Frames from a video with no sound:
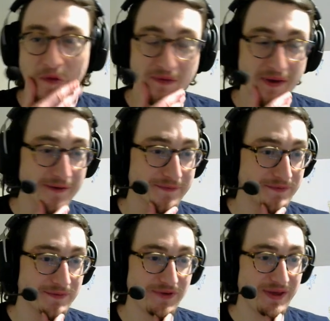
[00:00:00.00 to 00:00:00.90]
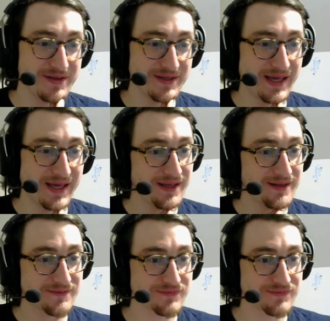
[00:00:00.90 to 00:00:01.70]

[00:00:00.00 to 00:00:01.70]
yeah, Death and Decay